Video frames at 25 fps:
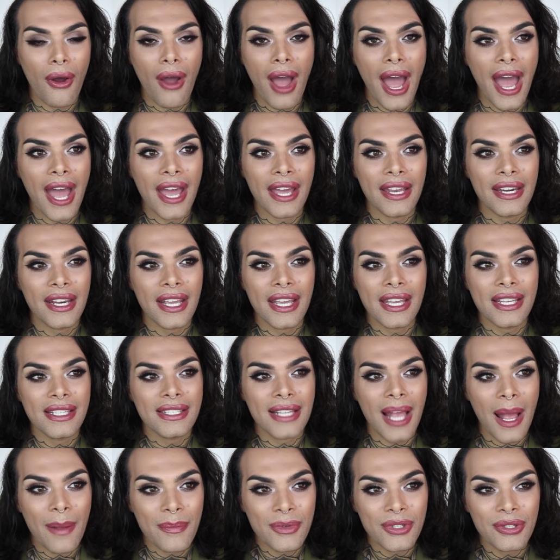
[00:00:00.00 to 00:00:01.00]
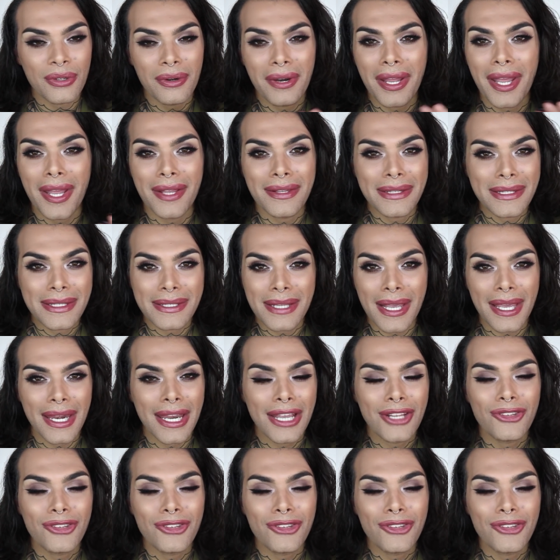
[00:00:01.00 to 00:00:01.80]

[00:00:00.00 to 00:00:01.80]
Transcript: and he's absolutely insane.